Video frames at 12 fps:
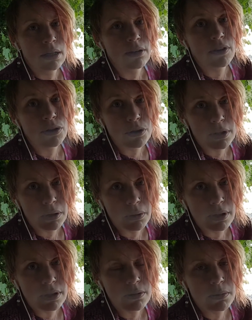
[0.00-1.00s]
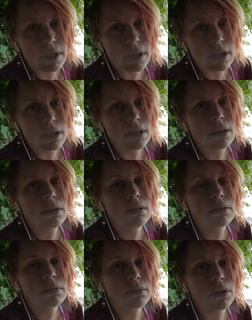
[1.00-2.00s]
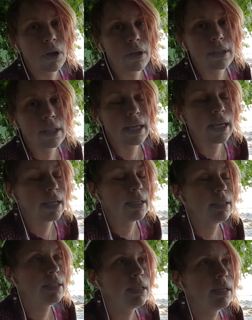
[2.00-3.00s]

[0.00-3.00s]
eventually going to be on the land,